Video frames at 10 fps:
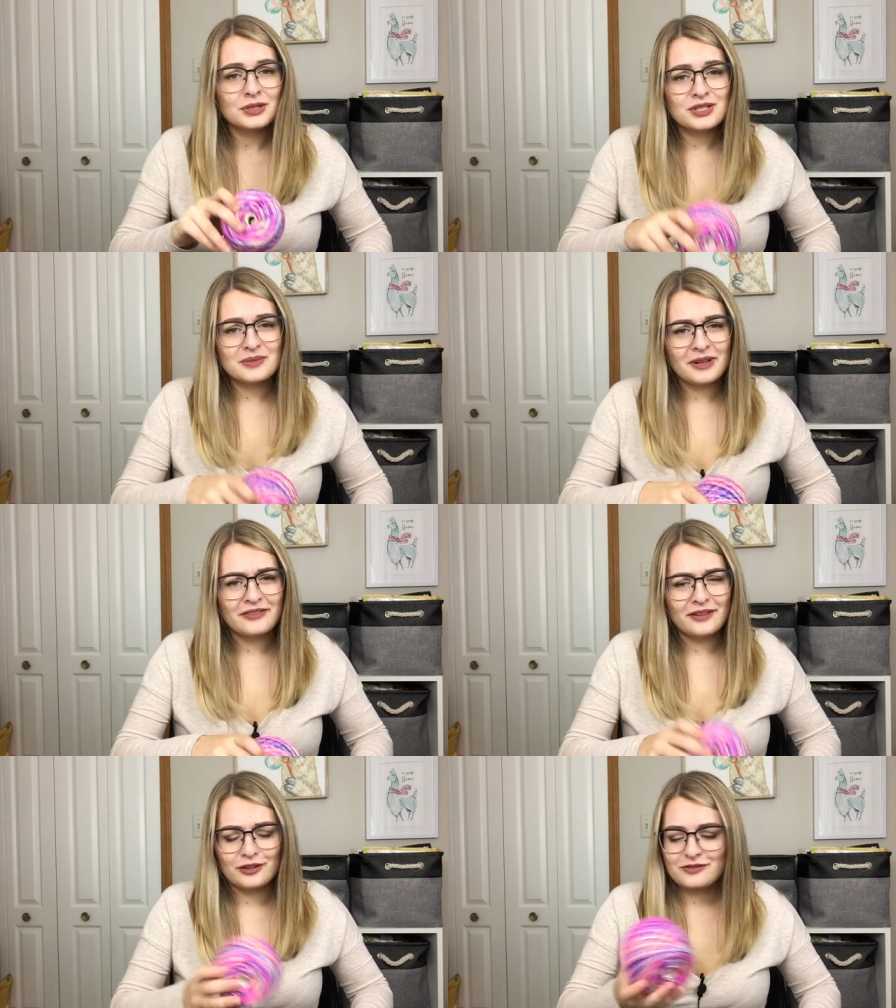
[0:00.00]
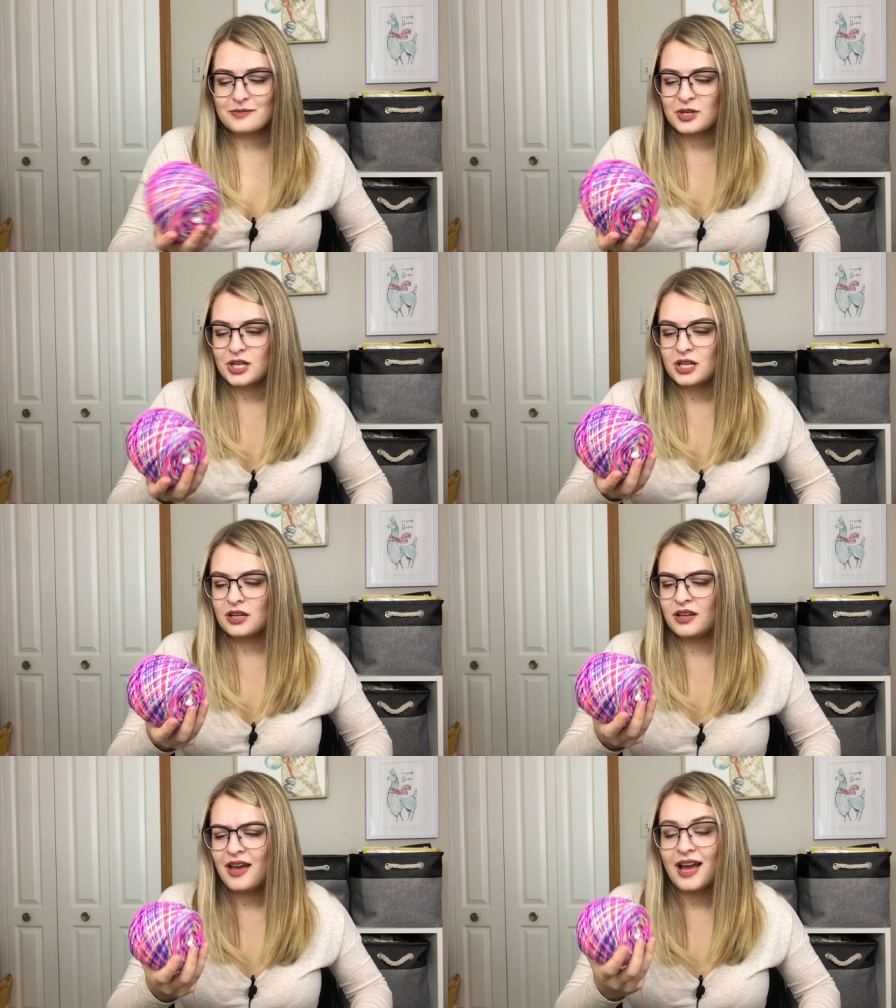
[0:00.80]
which is my favorite from
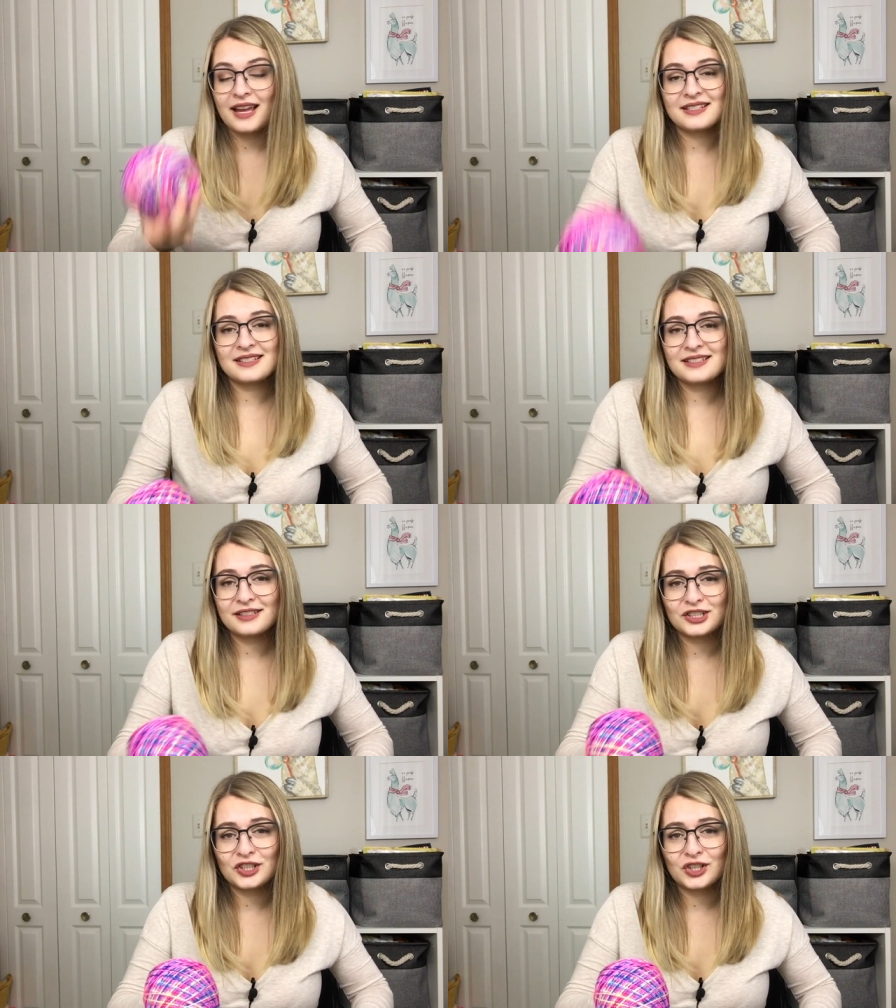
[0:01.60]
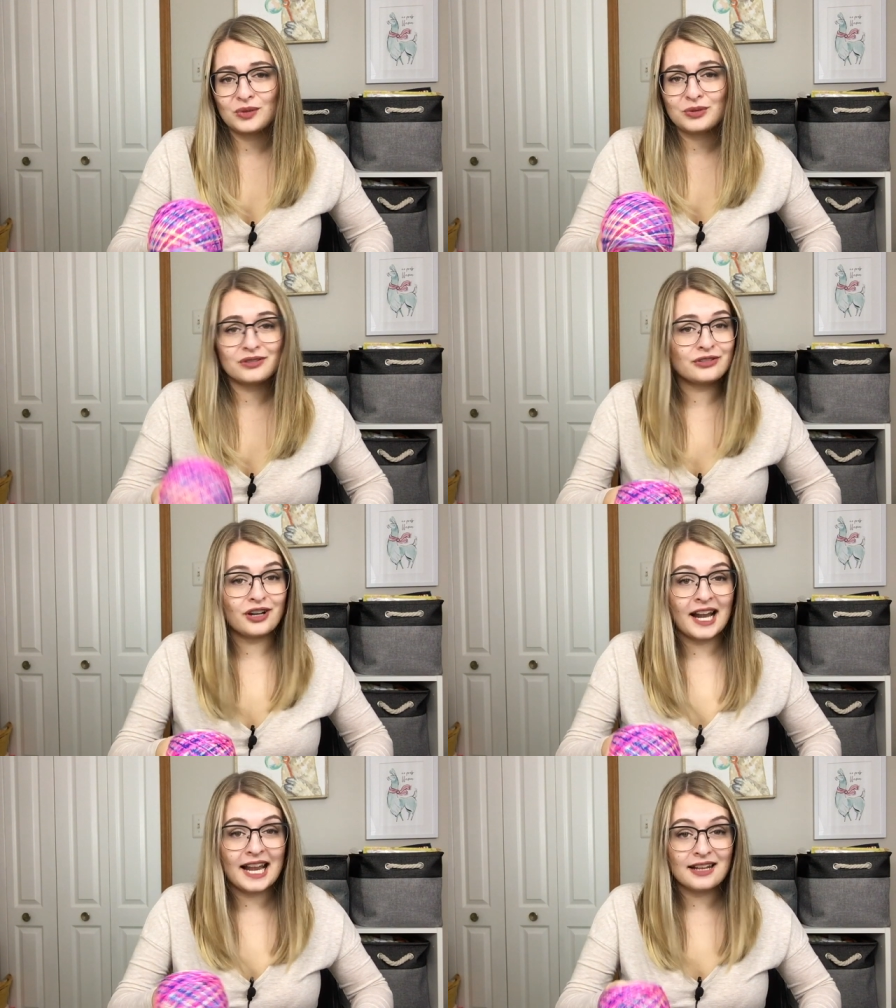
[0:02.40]
her. I still
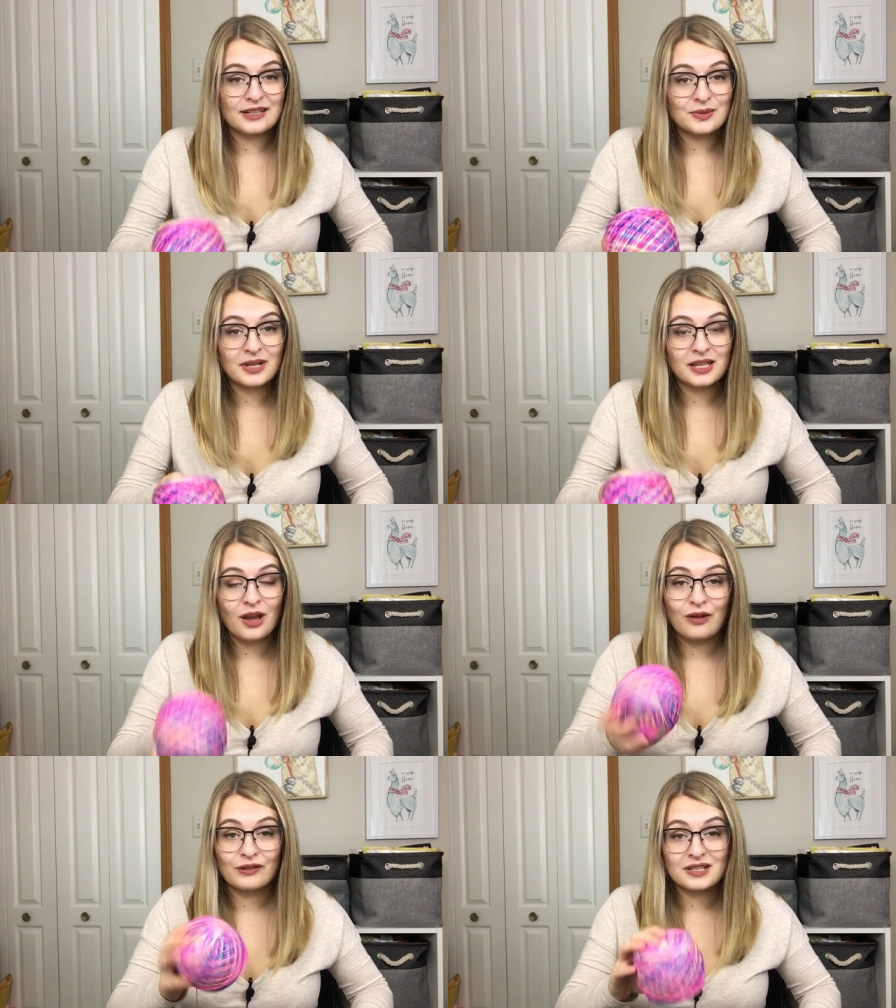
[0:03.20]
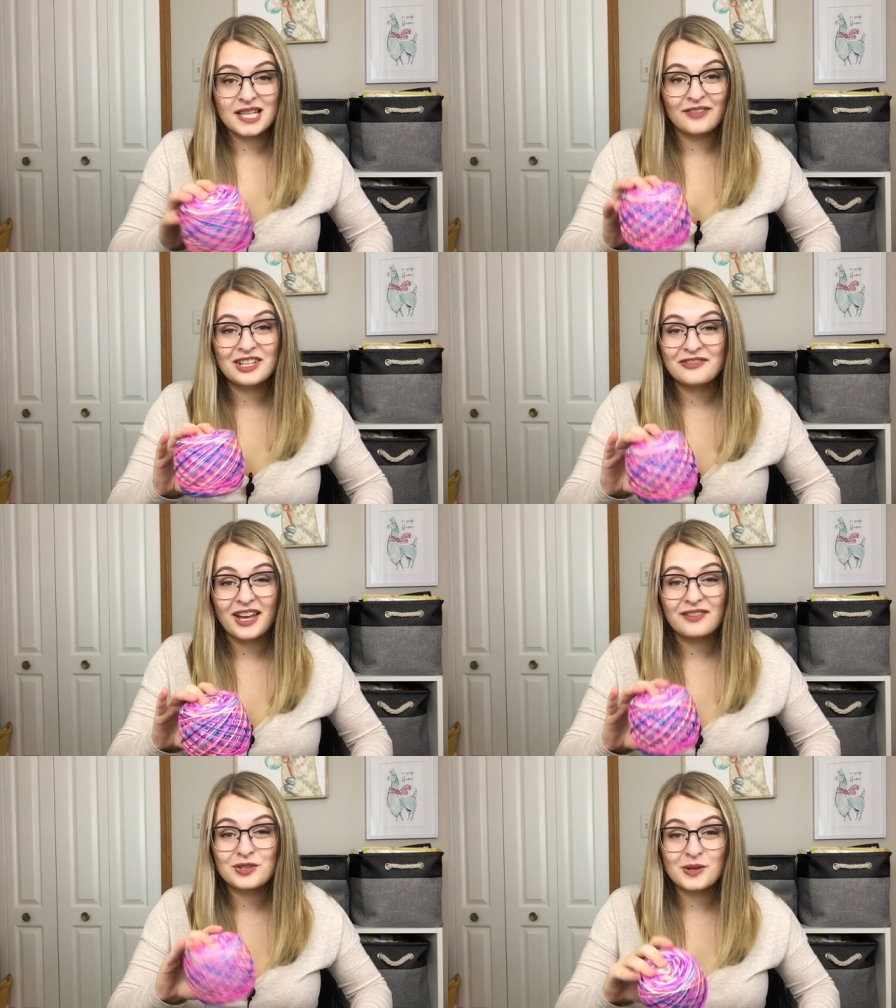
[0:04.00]
prefer an 80/20 over a
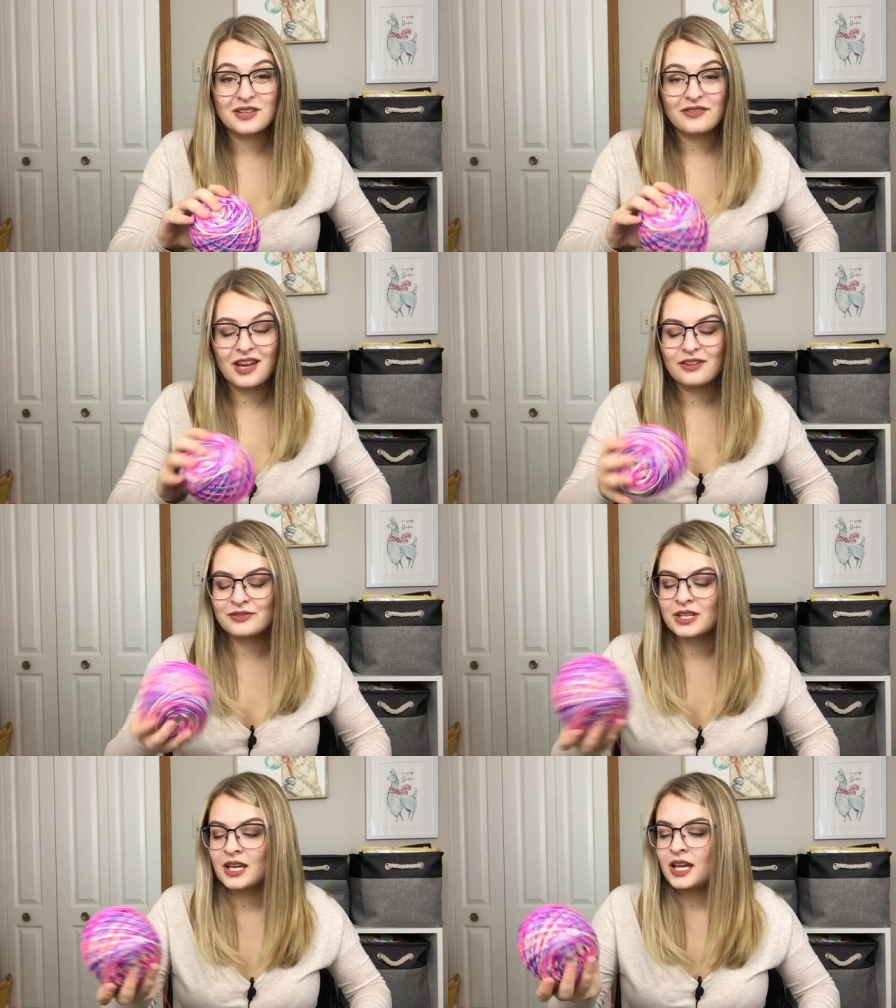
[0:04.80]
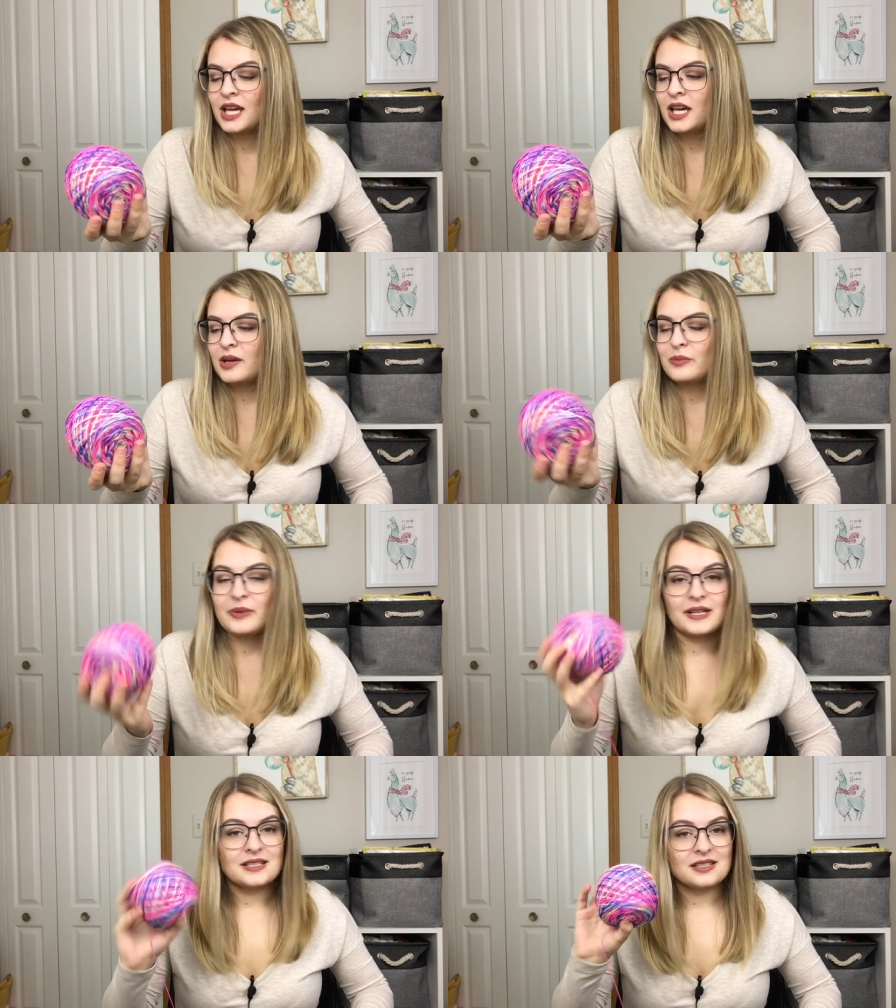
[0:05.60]
75/25,
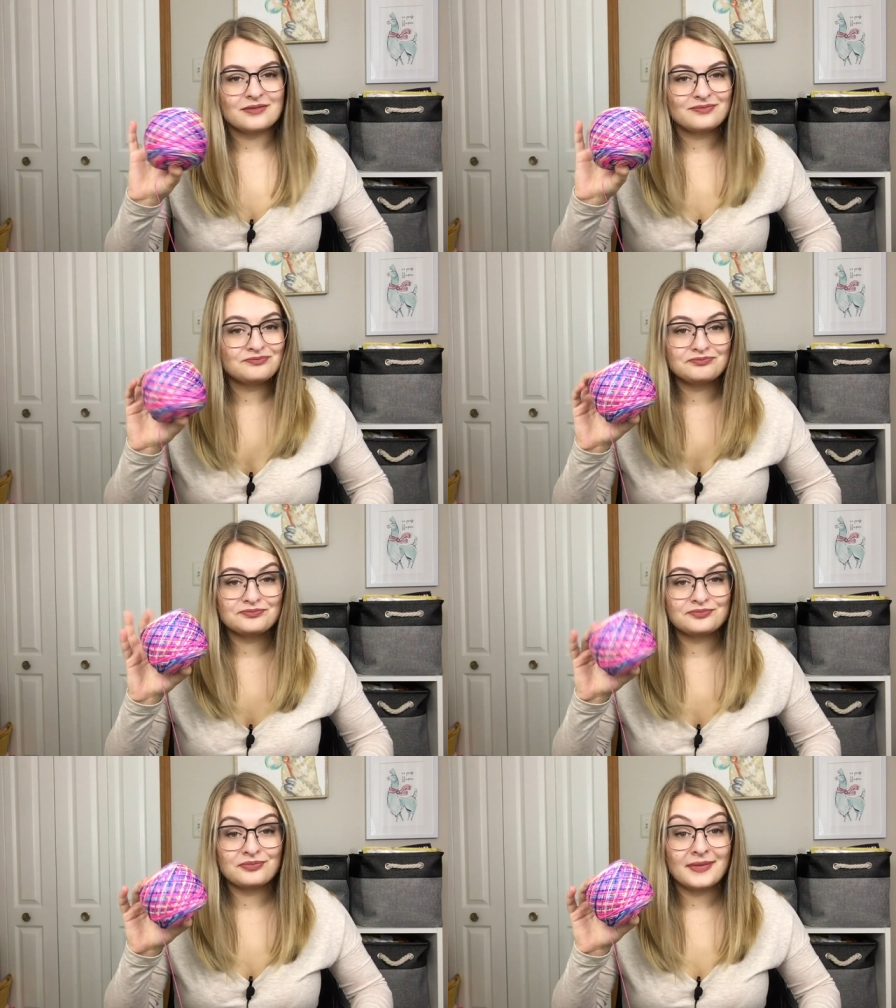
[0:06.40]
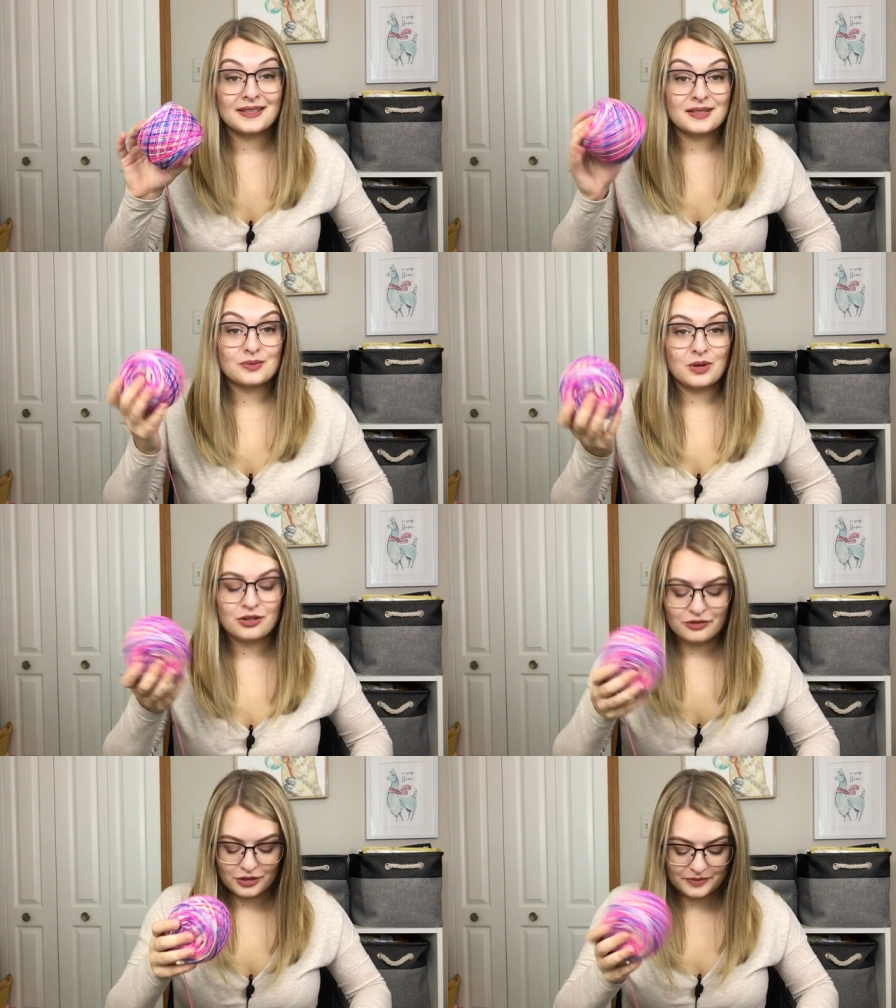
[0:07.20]
but this is
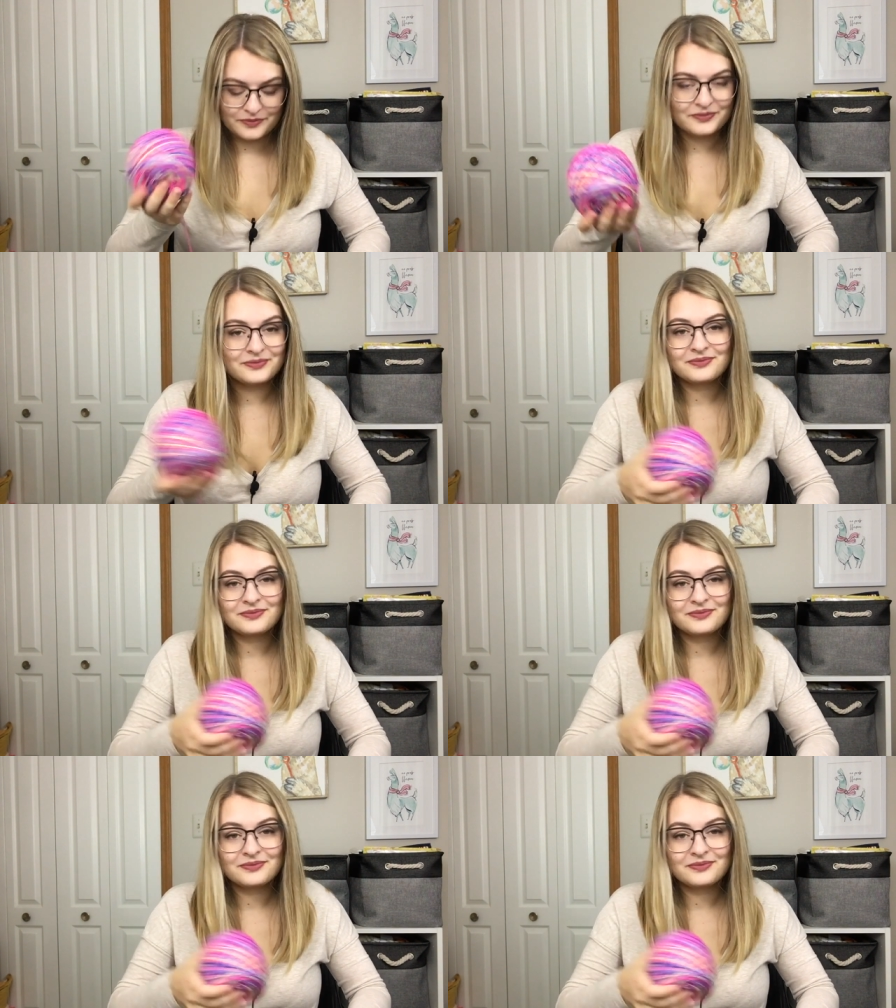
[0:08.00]
wonderful.